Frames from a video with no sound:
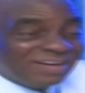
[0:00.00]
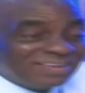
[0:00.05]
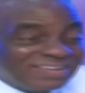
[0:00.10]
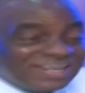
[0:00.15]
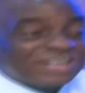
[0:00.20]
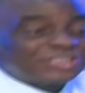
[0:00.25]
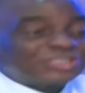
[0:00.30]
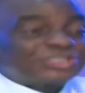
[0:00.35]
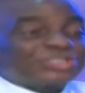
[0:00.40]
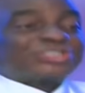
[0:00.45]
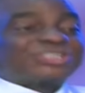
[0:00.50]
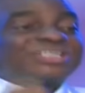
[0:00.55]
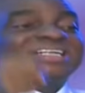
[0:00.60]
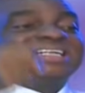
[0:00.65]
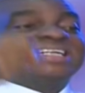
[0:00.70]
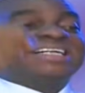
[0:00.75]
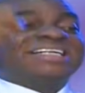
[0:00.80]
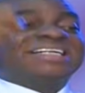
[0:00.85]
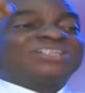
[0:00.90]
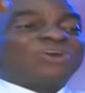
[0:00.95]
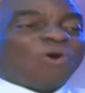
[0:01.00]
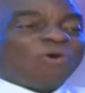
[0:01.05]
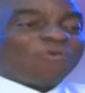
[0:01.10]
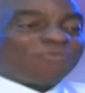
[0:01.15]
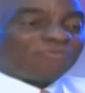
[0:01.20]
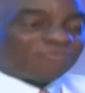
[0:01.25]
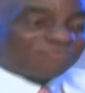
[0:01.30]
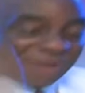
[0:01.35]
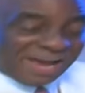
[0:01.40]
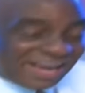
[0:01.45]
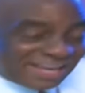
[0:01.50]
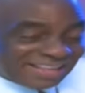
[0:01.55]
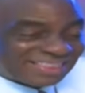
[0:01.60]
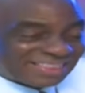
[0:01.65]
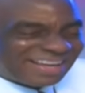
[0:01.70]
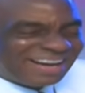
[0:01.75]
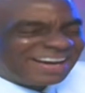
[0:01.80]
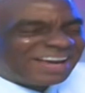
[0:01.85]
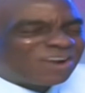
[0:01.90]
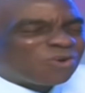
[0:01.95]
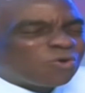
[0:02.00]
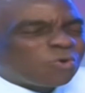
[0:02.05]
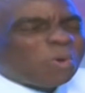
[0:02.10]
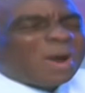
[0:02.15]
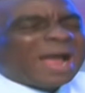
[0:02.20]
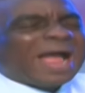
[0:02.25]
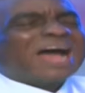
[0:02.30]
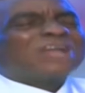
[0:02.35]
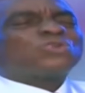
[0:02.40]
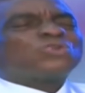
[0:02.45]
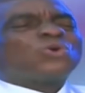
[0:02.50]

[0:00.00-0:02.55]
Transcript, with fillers: the shield of faith required